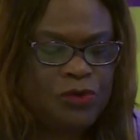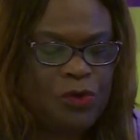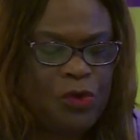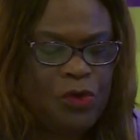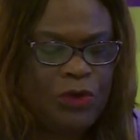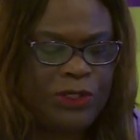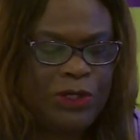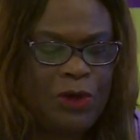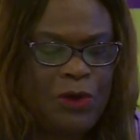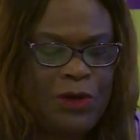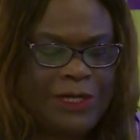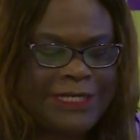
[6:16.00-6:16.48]
you
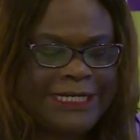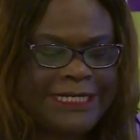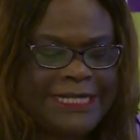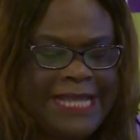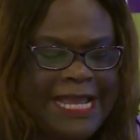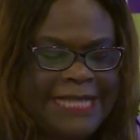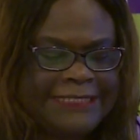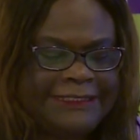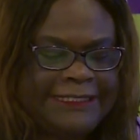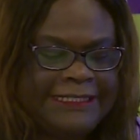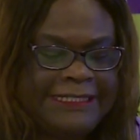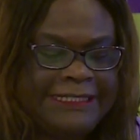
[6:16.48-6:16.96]
on
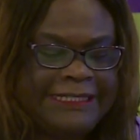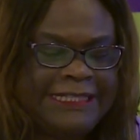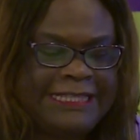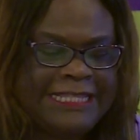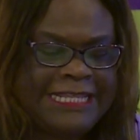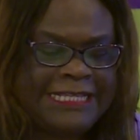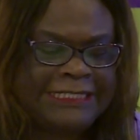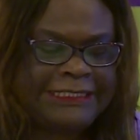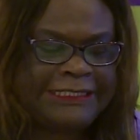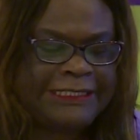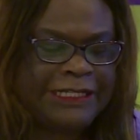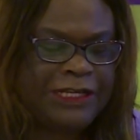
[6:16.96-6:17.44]
organizing
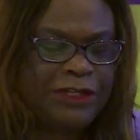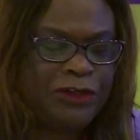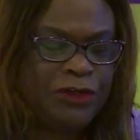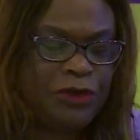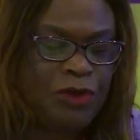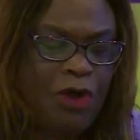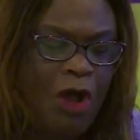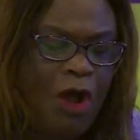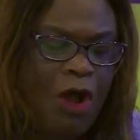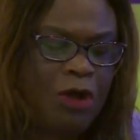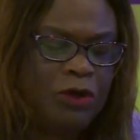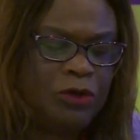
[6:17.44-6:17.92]
this
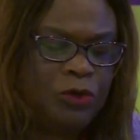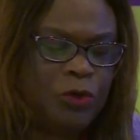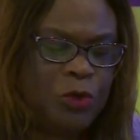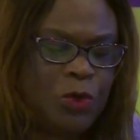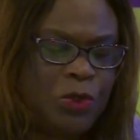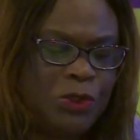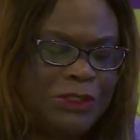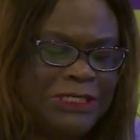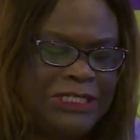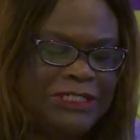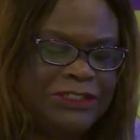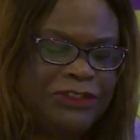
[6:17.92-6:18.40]

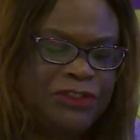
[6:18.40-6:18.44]
inaugural